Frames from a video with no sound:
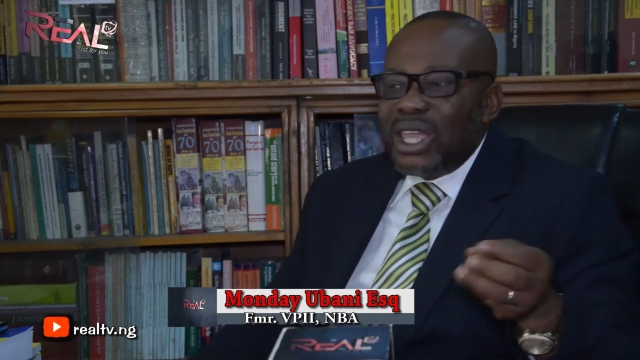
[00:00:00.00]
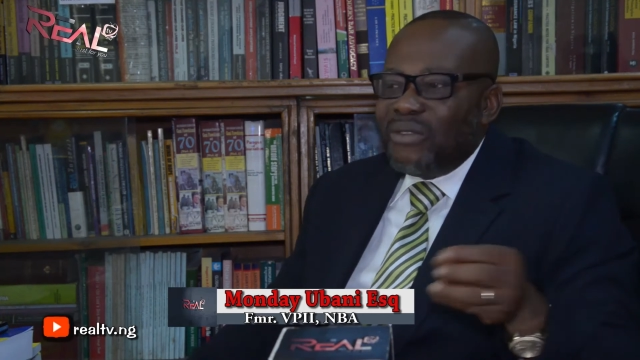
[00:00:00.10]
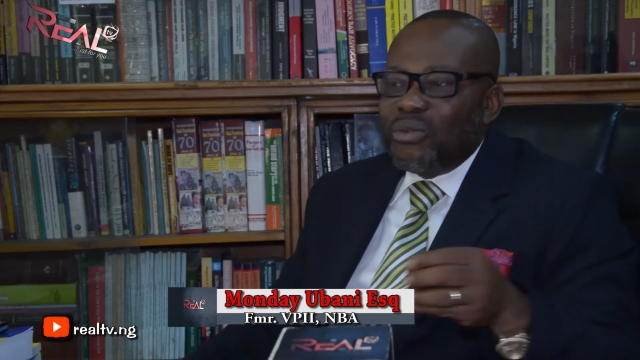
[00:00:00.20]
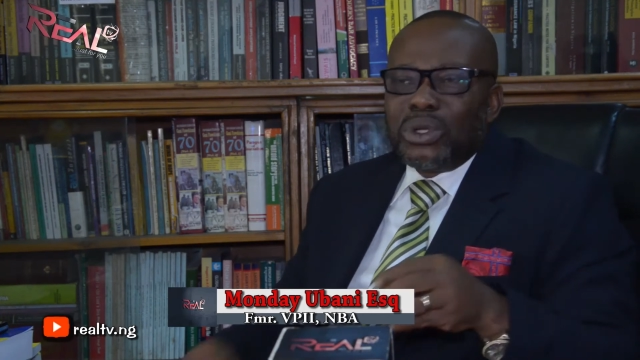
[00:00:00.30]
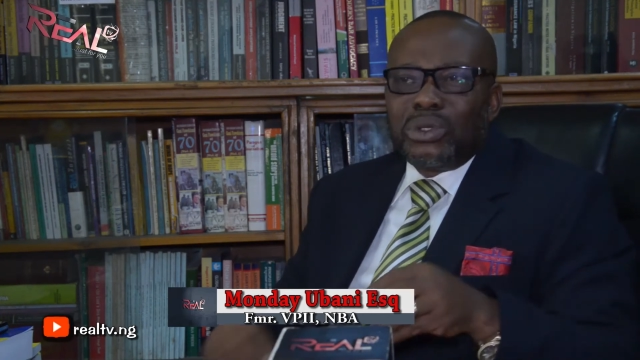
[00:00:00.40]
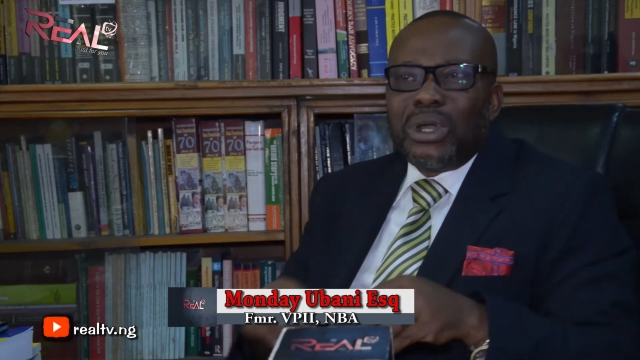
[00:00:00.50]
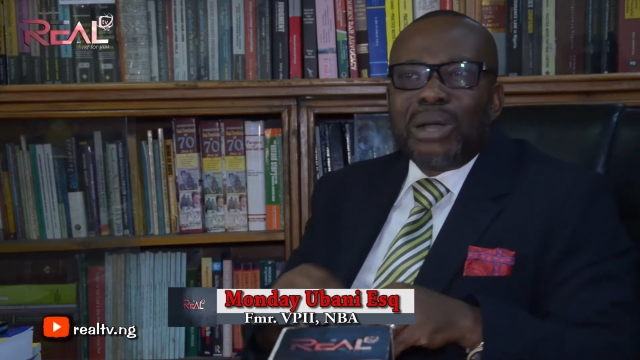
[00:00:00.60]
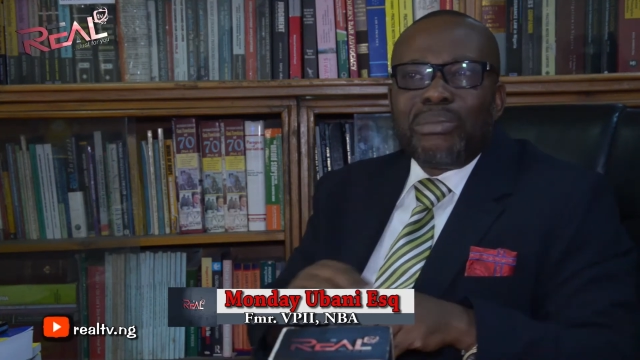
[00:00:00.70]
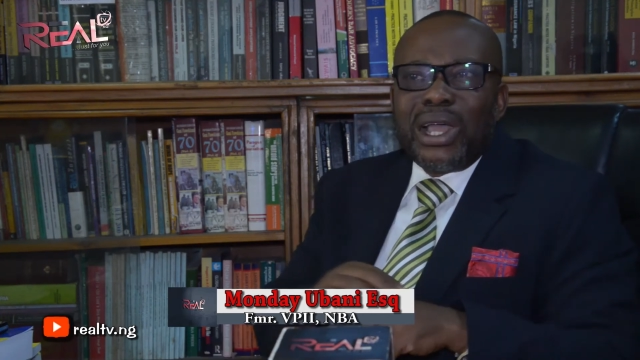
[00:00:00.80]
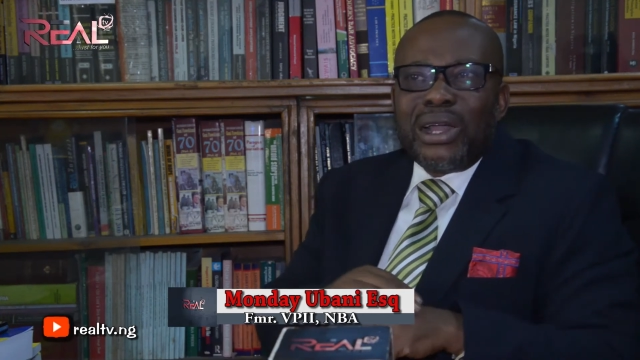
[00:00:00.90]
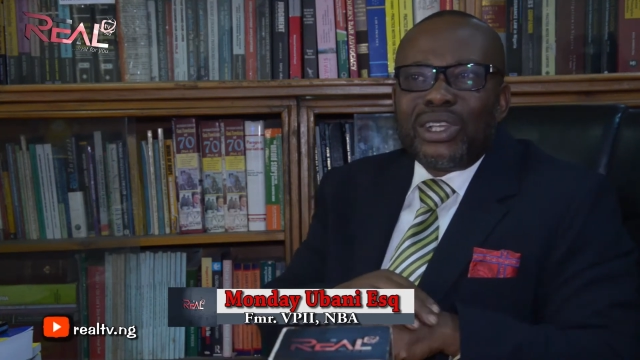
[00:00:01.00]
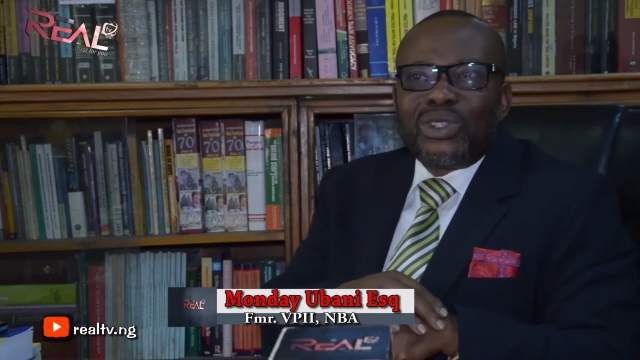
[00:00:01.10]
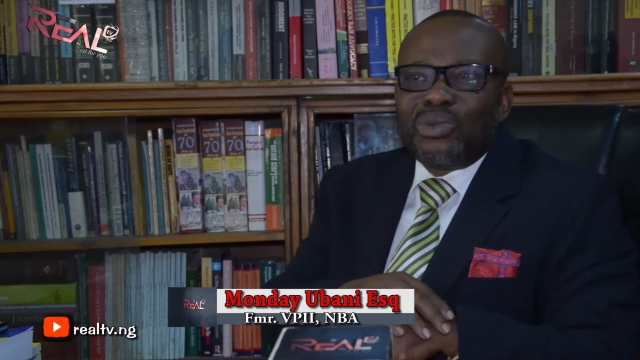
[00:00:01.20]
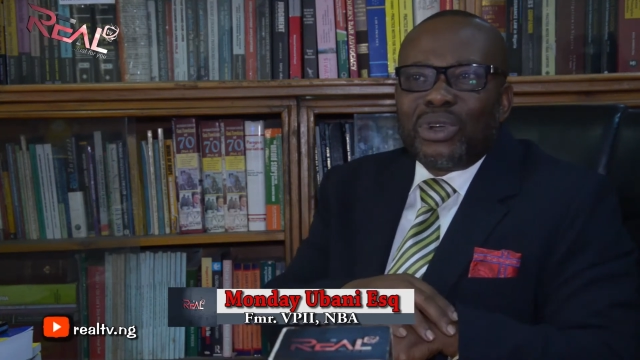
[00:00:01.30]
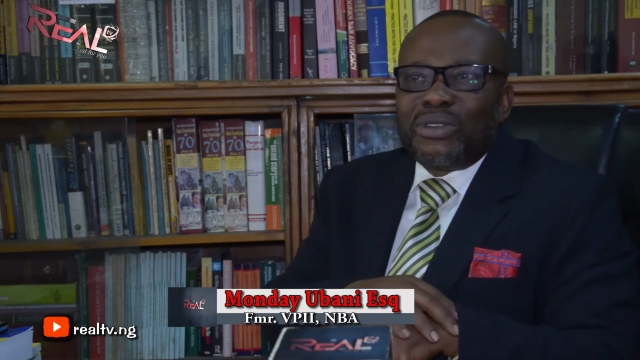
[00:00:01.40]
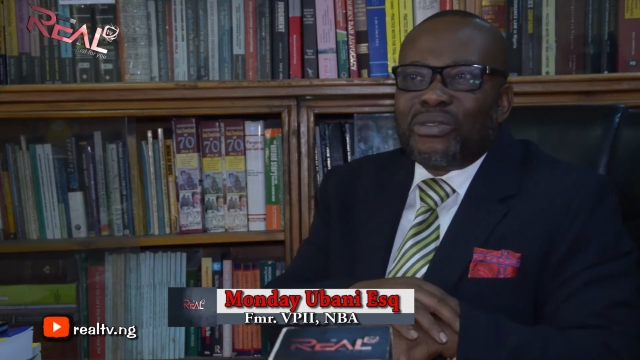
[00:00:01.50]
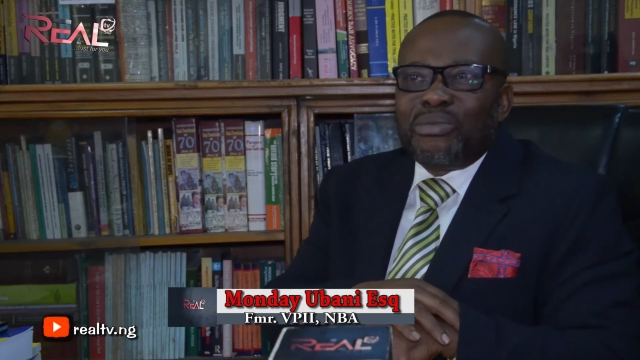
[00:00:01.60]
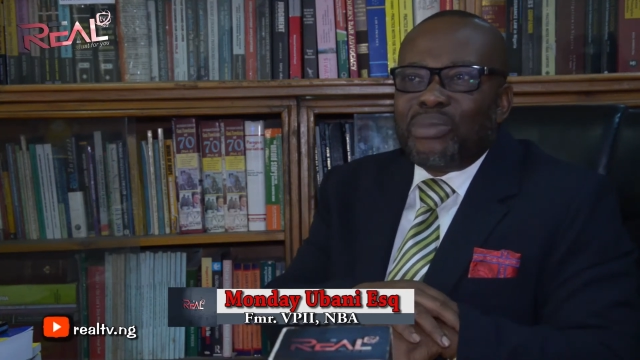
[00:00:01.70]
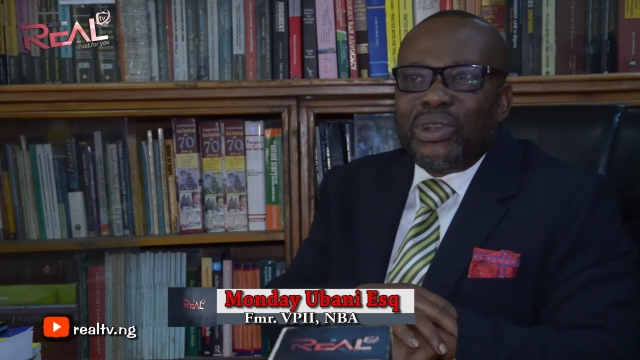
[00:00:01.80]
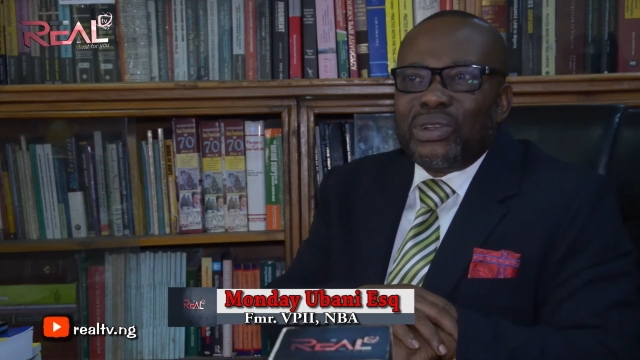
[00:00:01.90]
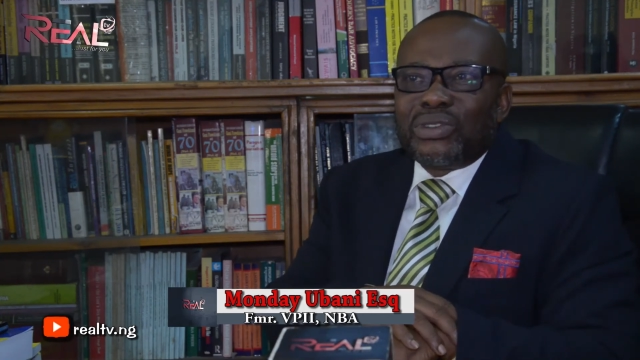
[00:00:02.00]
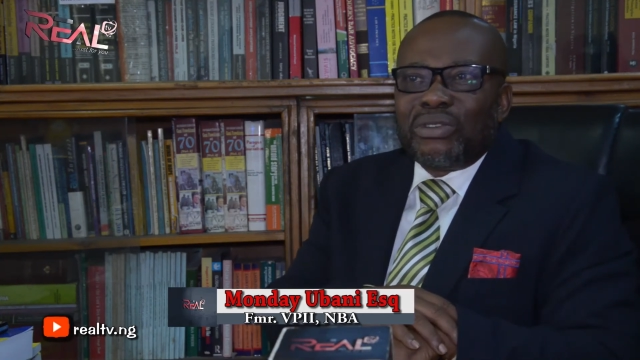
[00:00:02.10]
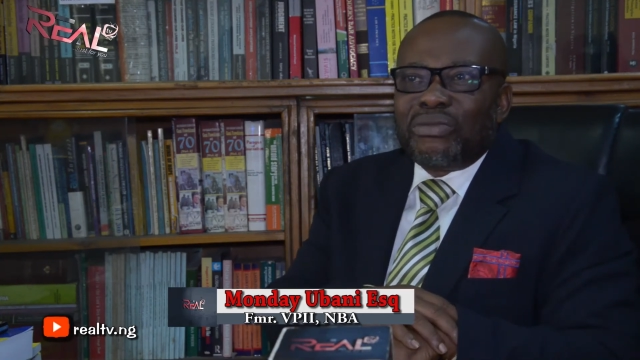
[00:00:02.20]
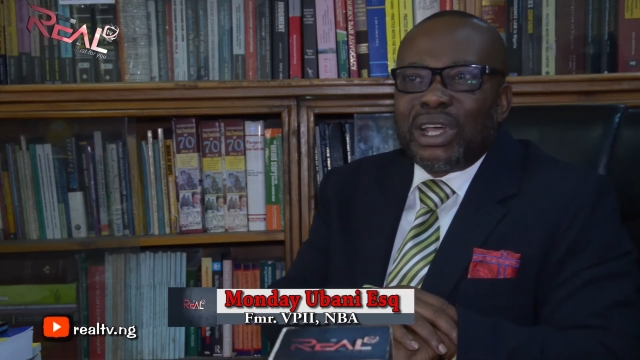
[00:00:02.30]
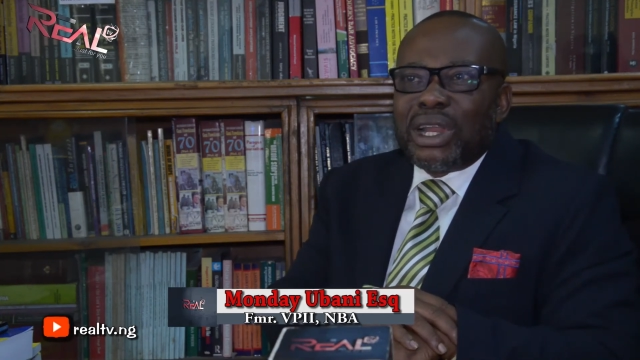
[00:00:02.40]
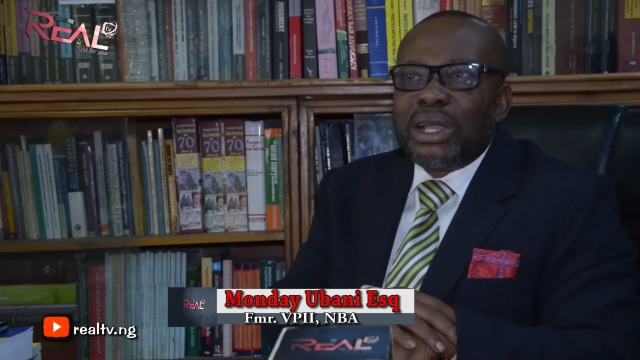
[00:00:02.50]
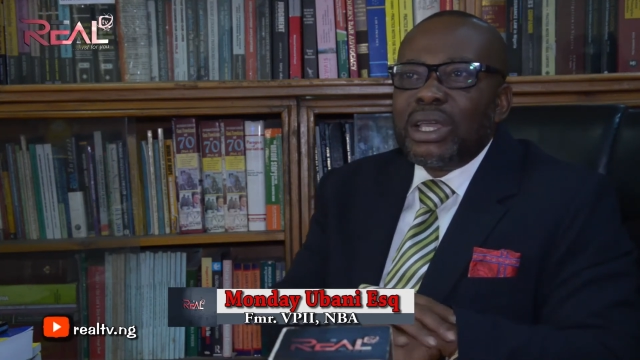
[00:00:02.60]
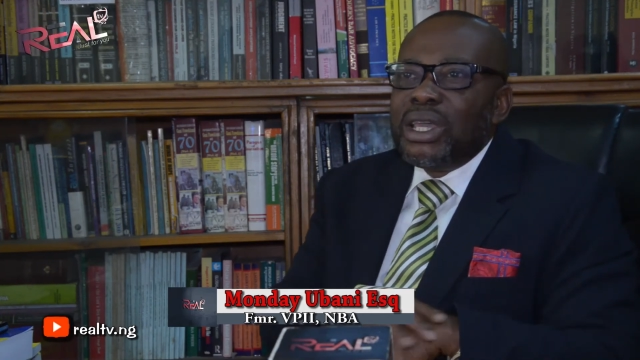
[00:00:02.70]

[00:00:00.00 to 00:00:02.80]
If you want to go and buy a wristwatch for billions of naira,